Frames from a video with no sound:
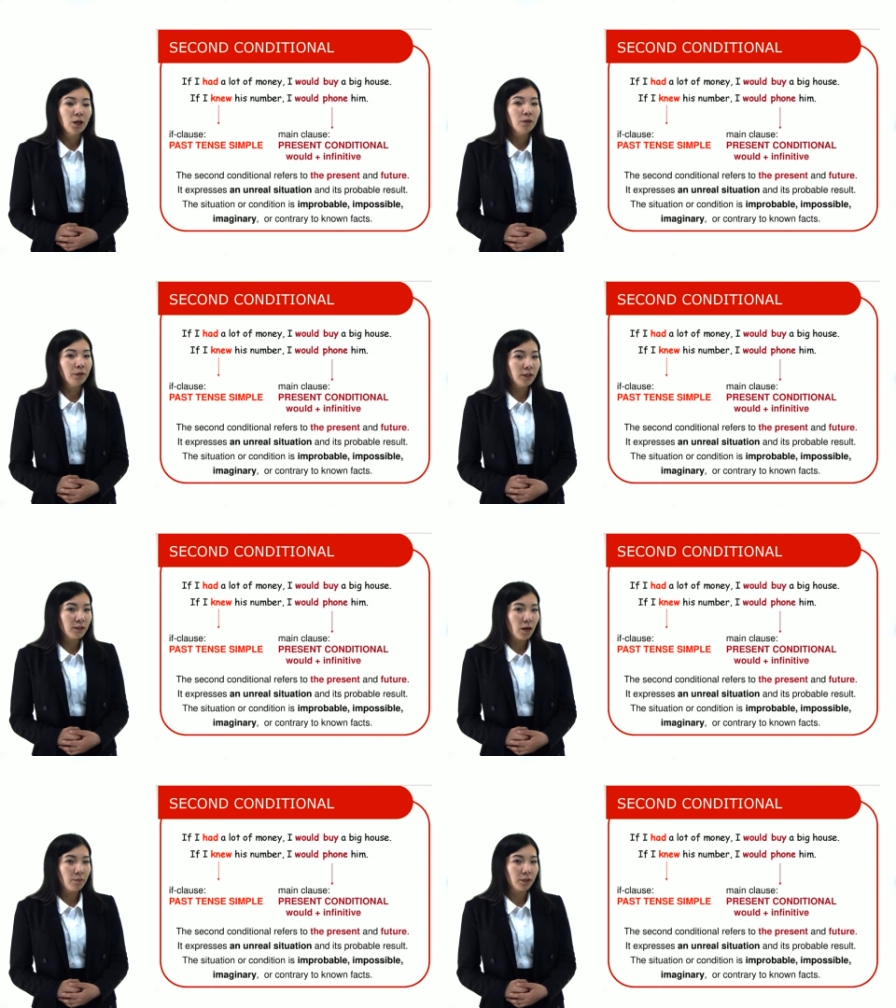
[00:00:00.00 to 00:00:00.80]
For
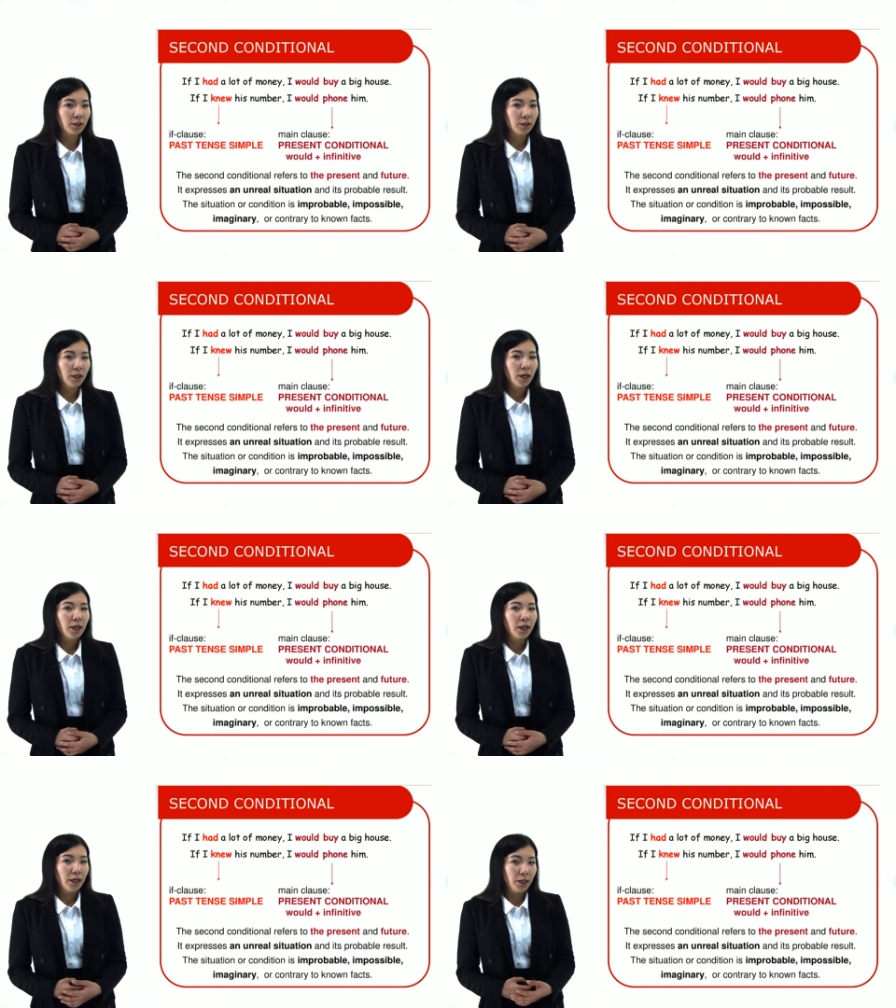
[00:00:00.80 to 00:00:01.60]
example,
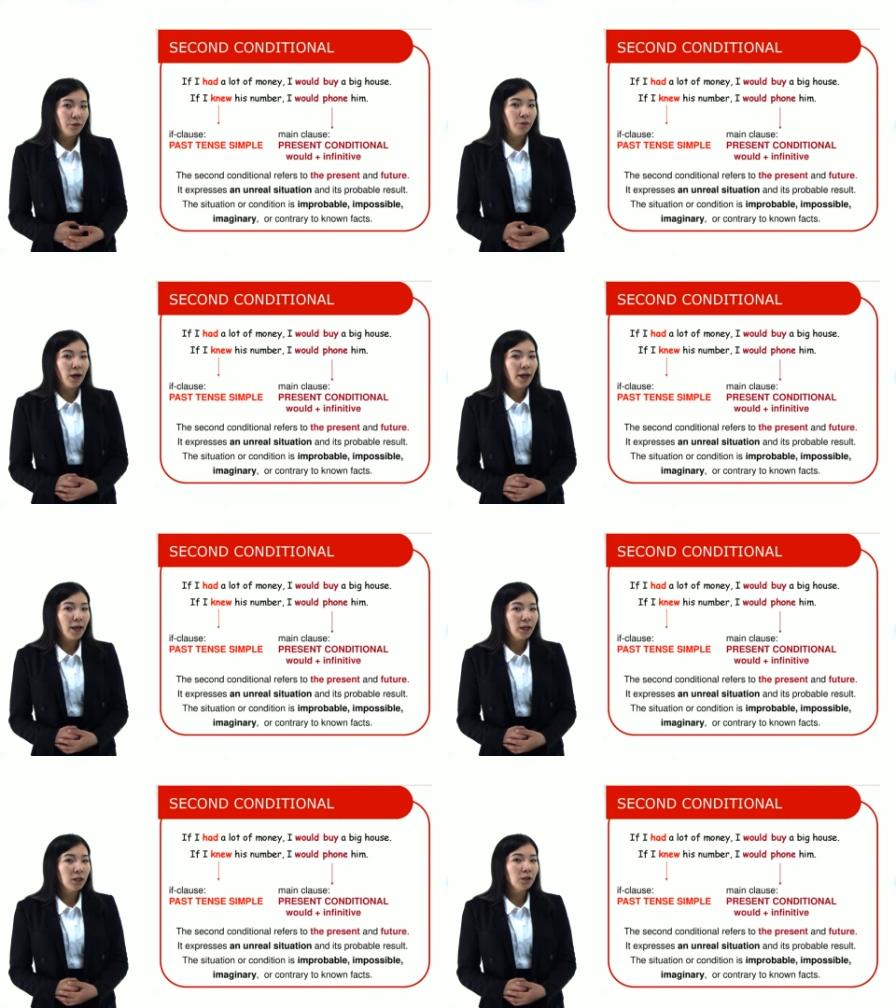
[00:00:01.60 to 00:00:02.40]
if I
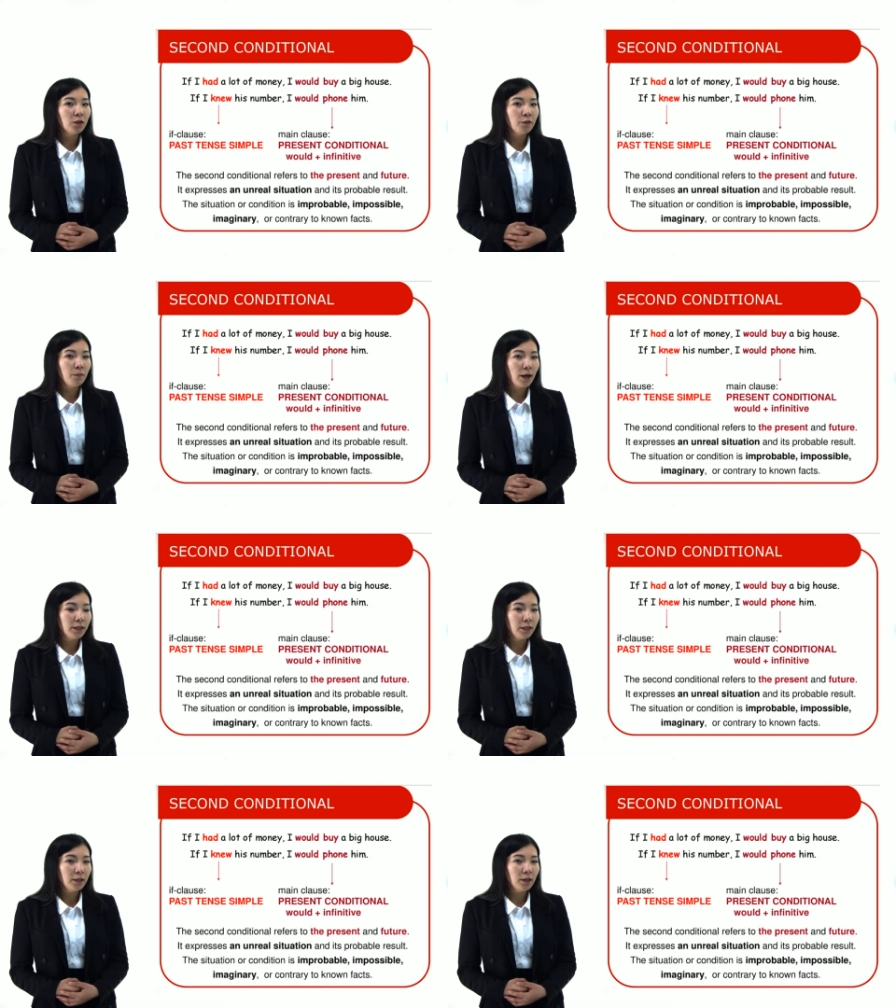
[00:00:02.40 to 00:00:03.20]
had a lot of
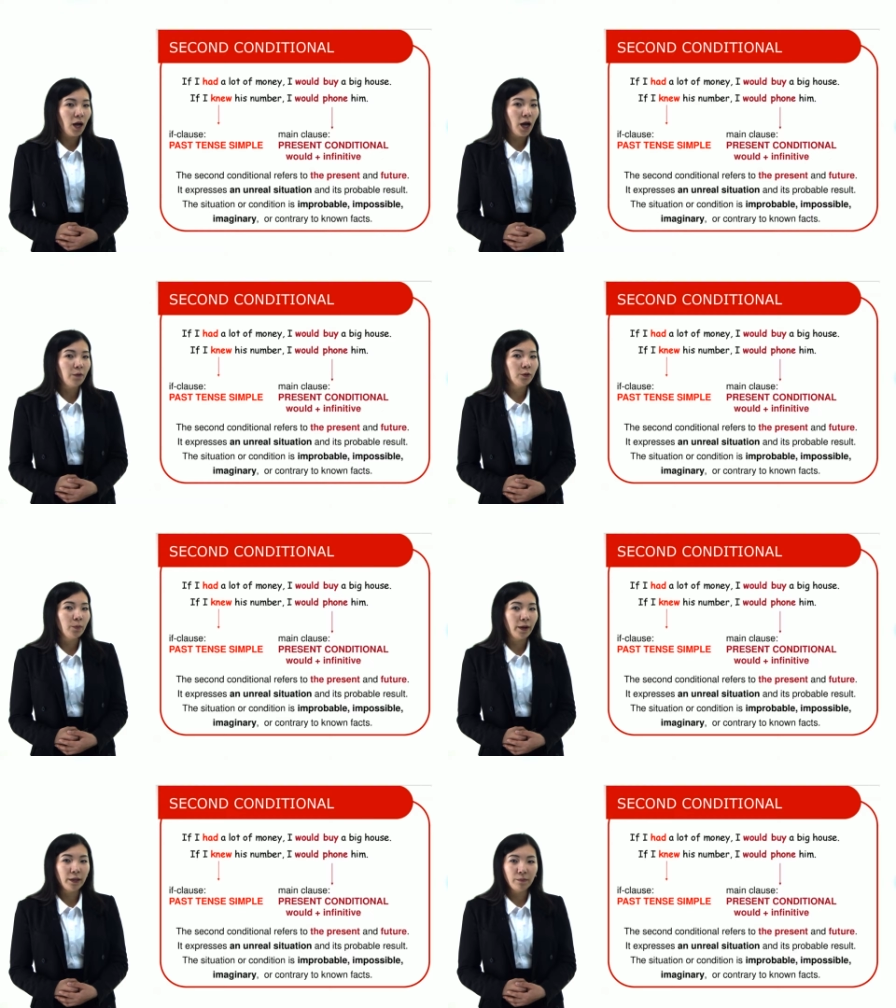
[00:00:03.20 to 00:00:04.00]
money, I would
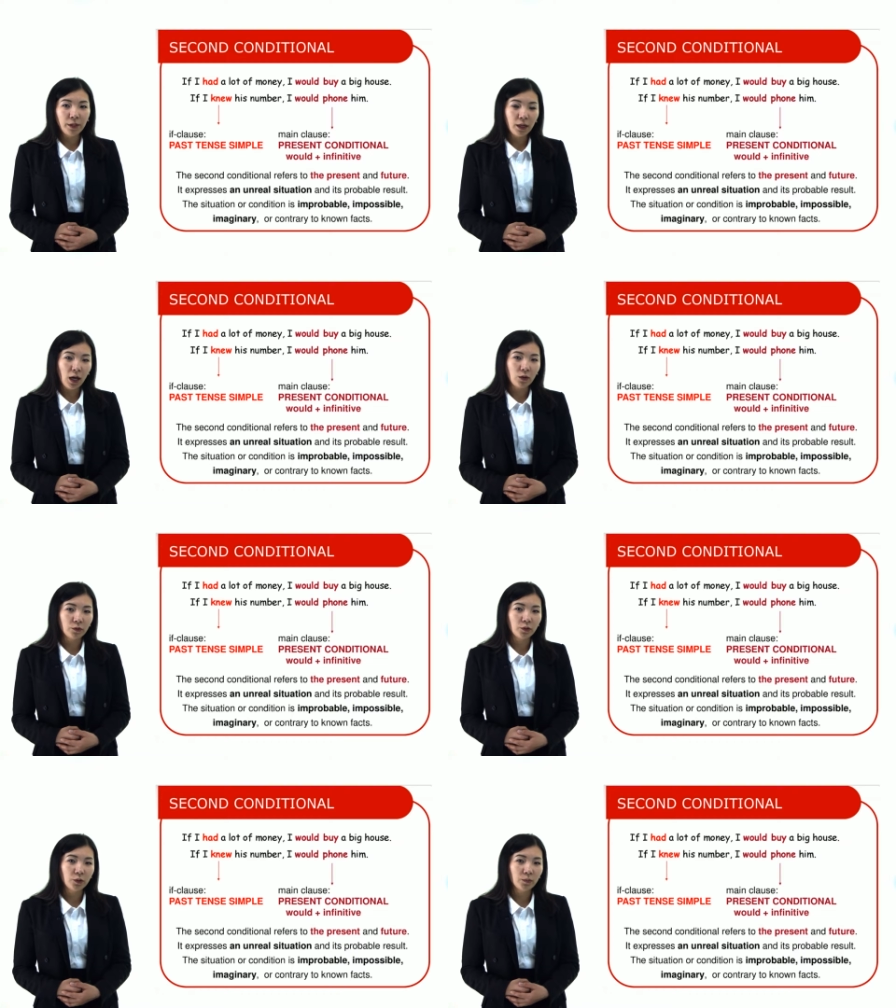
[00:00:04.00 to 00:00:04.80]
buy a big
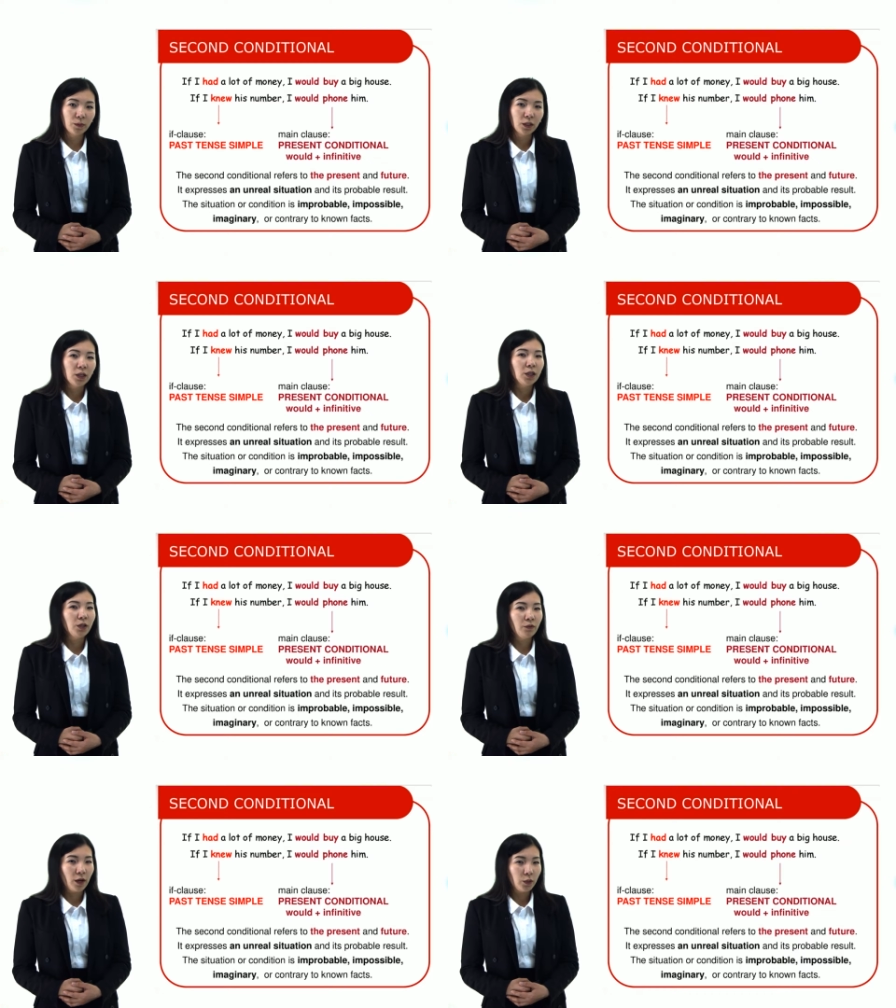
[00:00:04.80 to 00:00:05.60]
house.
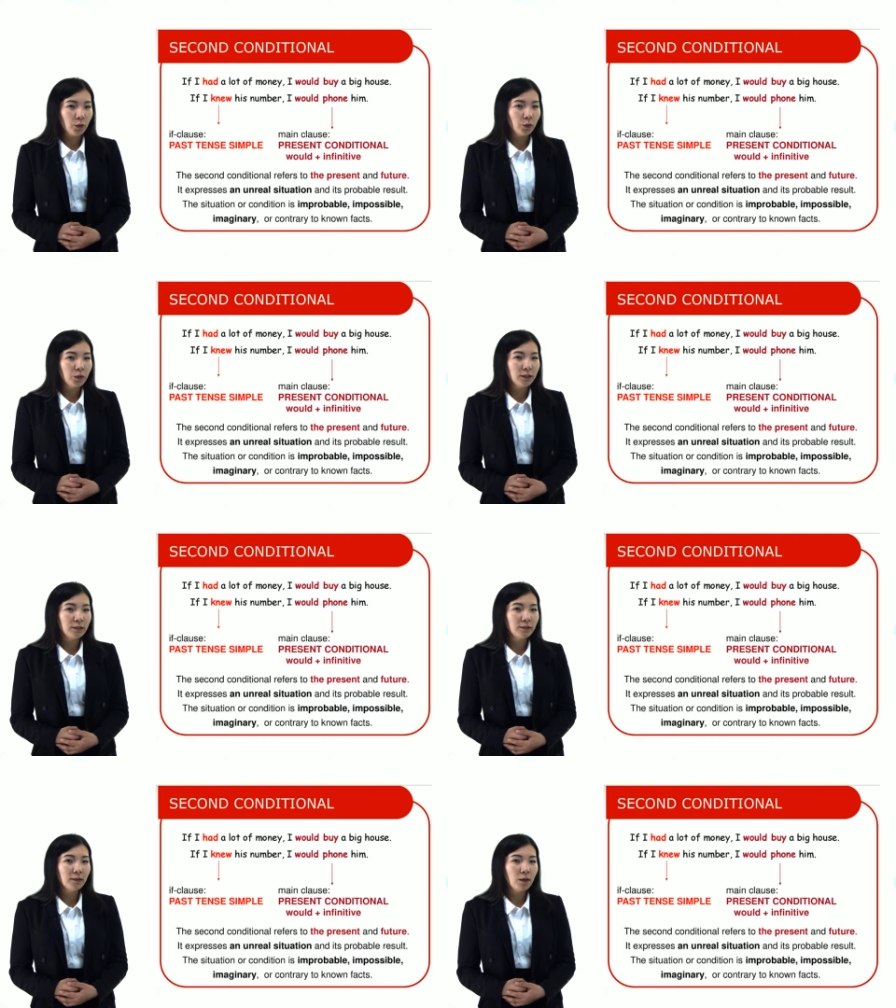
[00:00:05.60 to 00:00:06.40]
If I knew
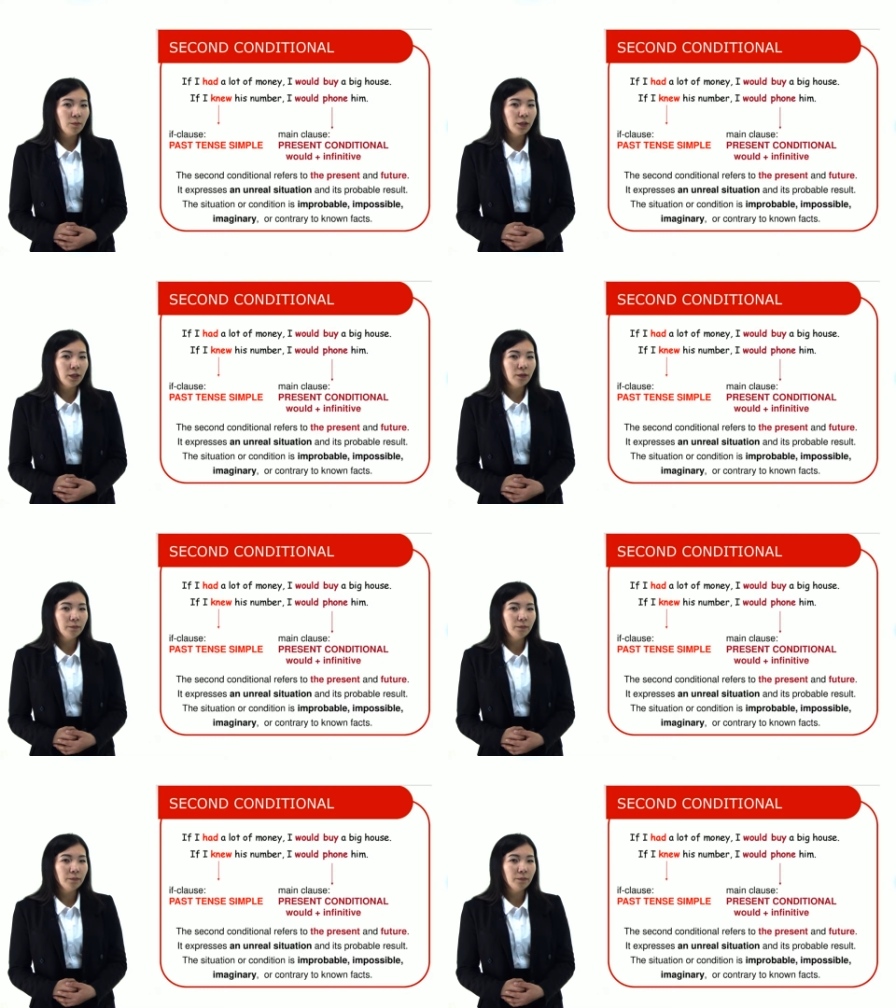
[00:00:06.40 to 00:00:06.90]
his number,